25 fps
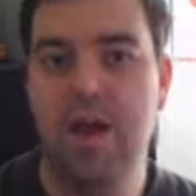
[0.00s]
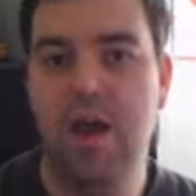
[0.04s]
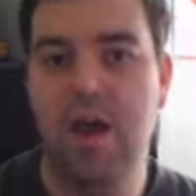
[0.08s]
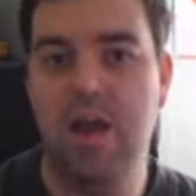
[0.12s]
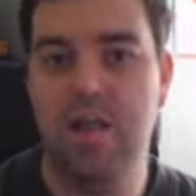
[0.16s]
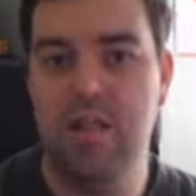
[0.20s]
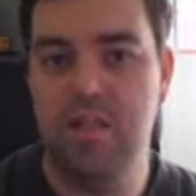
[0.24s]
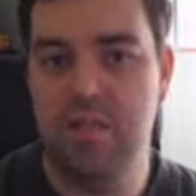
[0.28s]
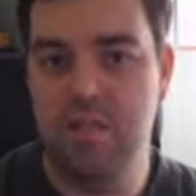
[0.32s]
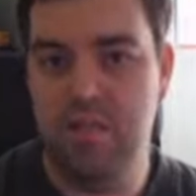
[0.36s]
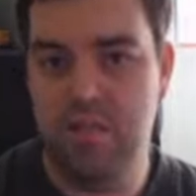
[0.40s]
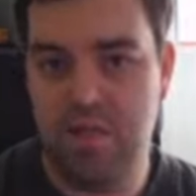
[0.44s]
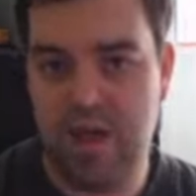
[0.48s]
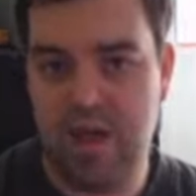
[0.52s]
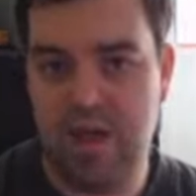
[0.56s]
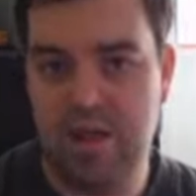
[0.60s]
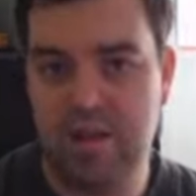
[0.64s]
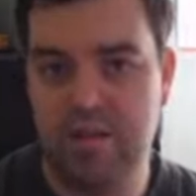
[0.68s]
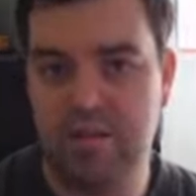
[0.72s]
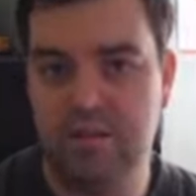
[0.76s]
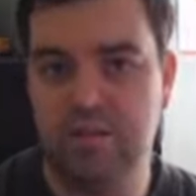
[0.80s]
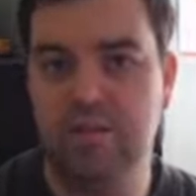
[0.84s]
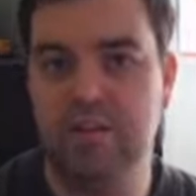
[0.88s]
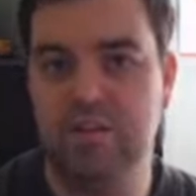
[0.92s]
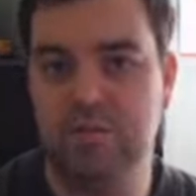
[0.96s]
and
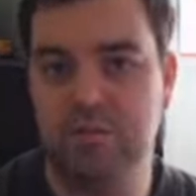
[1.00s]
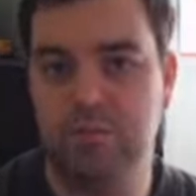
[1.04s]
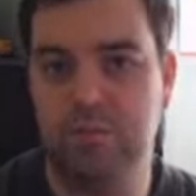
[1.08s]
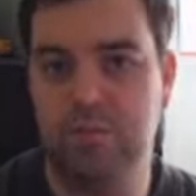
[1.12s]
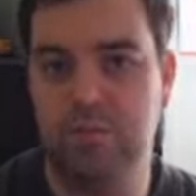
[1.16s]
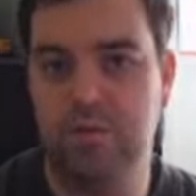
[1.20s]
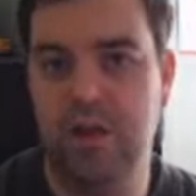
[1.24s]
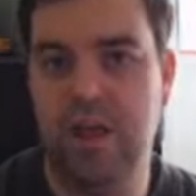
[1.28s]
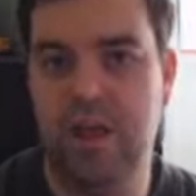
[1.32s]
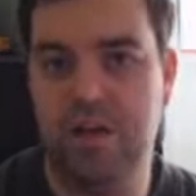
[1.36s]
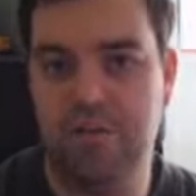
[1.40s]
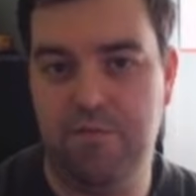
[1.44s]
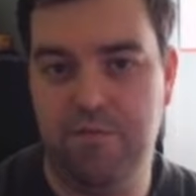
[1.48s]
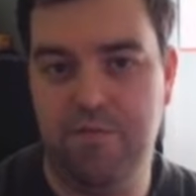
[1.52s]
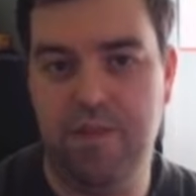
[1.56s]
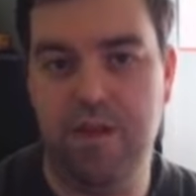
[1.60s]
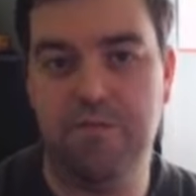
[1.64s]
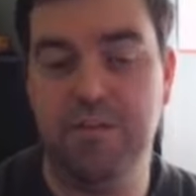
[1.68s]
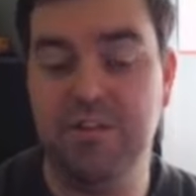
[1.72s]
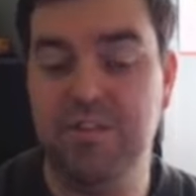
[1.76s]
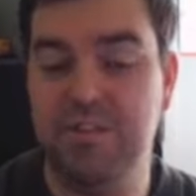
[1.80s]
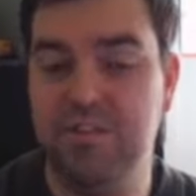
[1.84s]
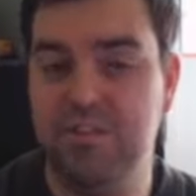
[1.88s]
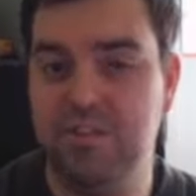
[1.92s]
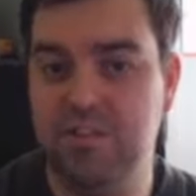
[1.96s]
then if there
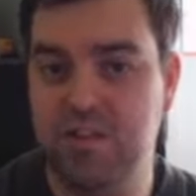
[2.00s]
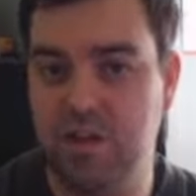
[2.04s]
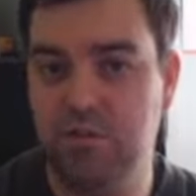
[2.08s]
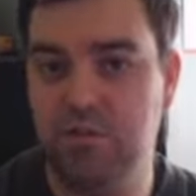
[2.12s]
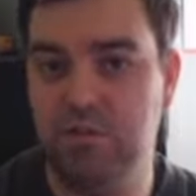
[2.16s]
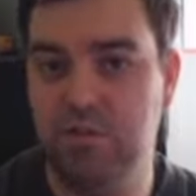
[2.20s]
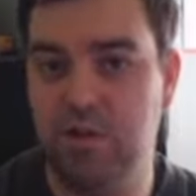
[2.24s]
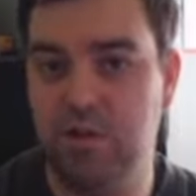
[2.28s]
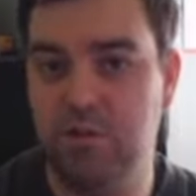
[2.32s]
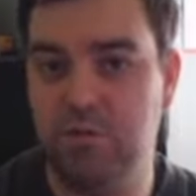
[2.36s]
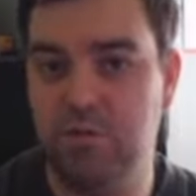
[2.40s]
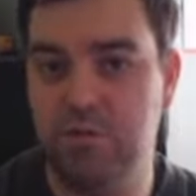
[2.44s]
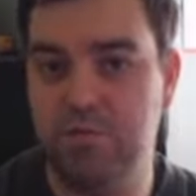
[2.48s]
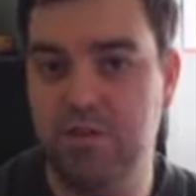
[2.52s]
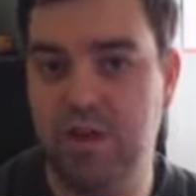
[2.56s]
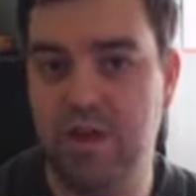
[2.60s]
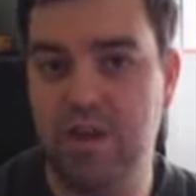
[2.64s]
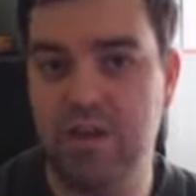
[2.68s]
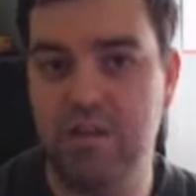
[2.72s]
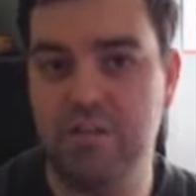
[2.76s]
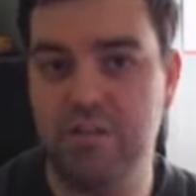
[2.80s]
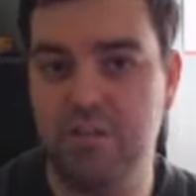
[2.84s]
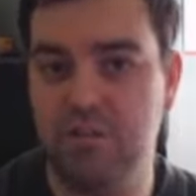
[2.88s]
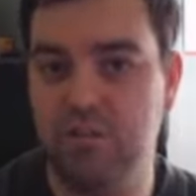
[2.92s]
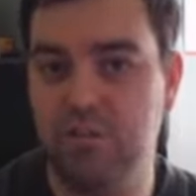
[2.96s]
is still no update
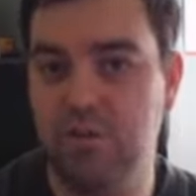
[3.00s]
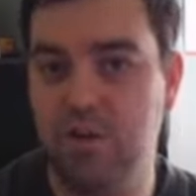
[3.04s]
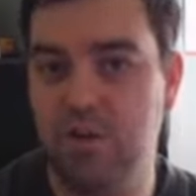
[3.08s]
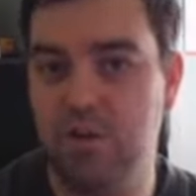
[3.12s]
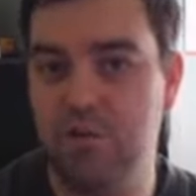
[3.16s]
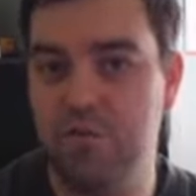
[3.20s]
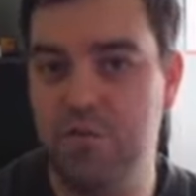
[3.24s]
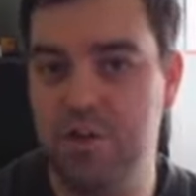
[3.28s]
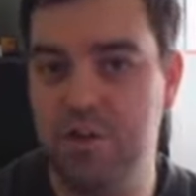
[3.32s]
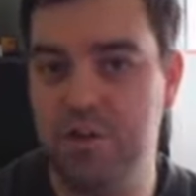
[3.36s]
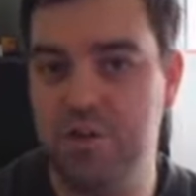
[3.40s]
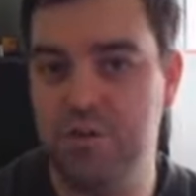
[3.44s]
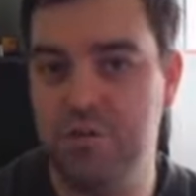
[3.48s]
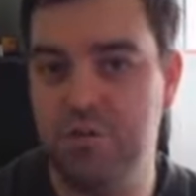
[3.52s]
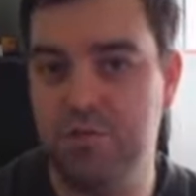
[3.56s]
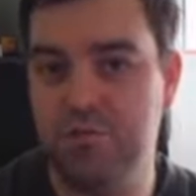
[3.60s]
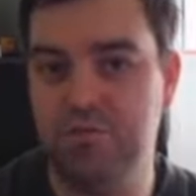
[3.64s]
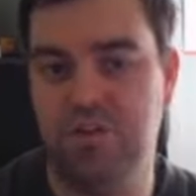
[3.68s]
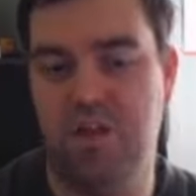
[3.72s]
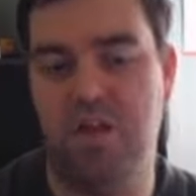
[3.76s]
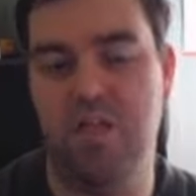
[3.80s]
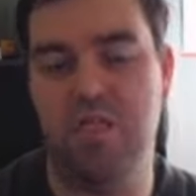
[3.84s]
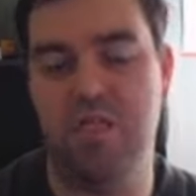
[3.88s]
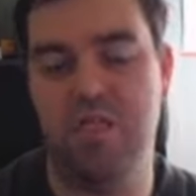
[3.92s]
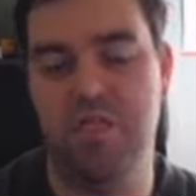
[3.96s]
and still no
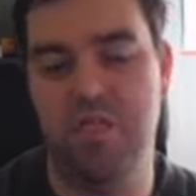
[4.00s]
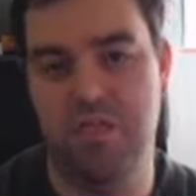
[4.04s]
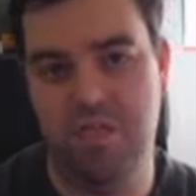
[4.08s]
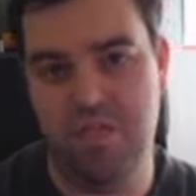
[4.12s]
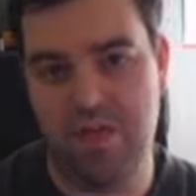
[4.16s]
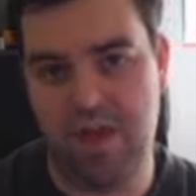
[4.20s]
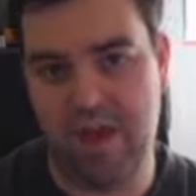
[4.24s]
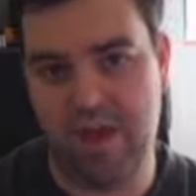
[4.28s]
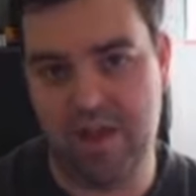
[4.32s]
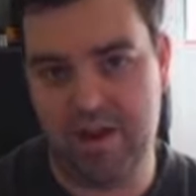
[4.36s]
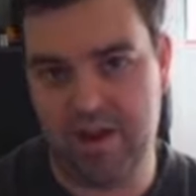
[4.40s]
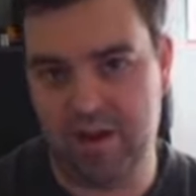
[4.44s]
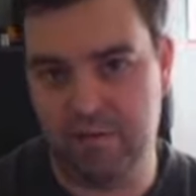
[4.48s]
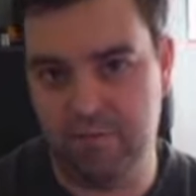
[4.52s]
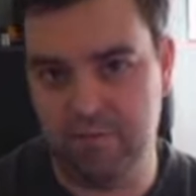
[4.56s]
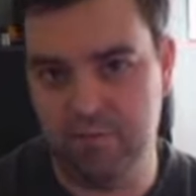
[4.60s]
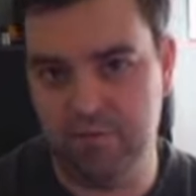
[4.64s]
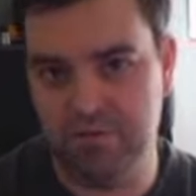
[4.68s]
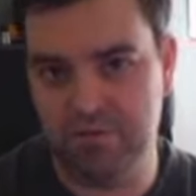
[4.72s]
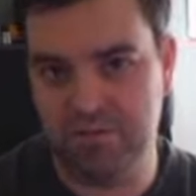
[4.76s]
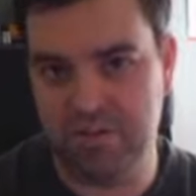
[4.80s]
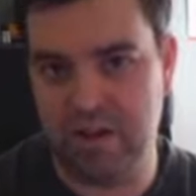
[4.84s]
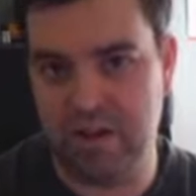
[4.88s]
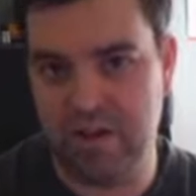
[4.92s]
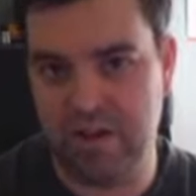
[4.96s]
visuals, then I will
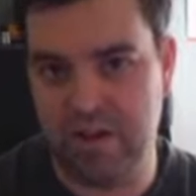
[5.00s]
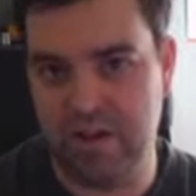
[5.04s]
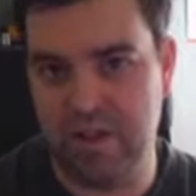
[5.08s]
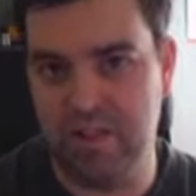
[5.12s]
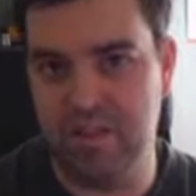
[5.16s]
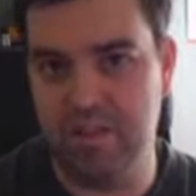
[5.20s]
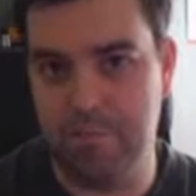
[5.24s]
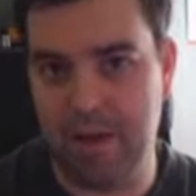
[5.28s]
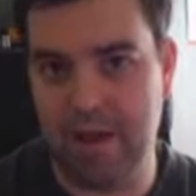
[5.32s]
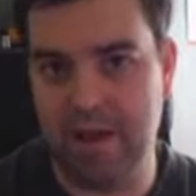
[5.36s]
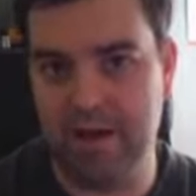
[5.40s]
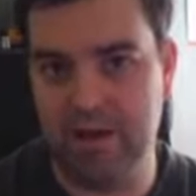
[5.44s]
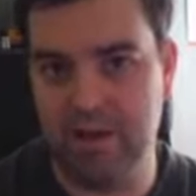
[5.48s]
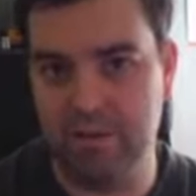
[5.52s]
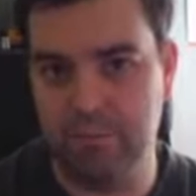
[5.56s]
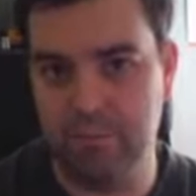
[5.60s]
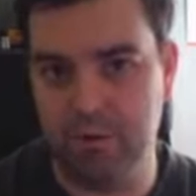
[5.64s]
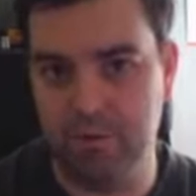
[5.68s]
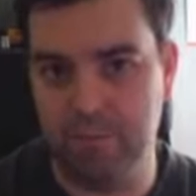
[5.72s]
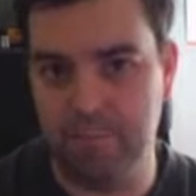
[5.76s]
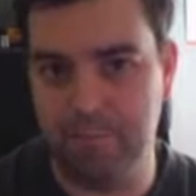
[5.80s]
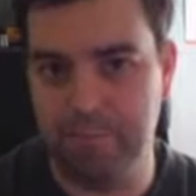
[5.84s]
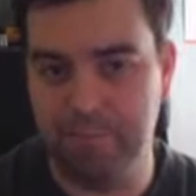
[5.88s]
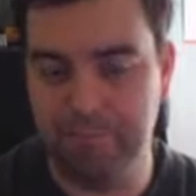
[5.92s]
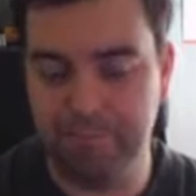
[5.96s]
start hitting the panic
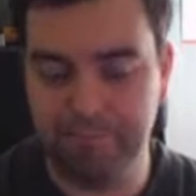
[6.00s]
button.